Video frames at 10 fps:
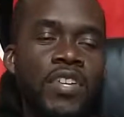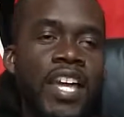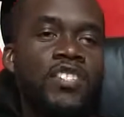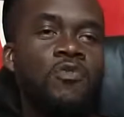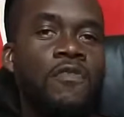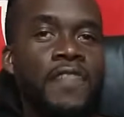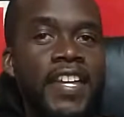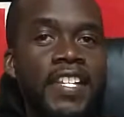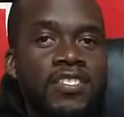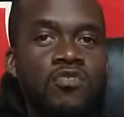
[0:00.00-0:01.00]

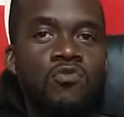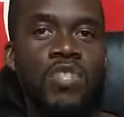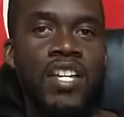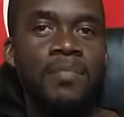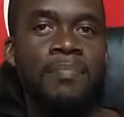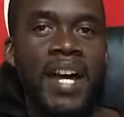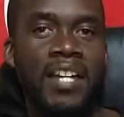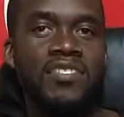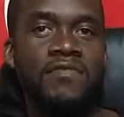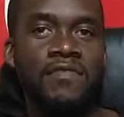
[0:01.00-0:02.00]
like
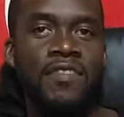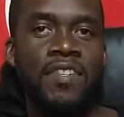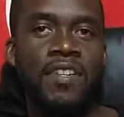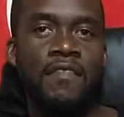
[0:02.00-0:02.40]
boxing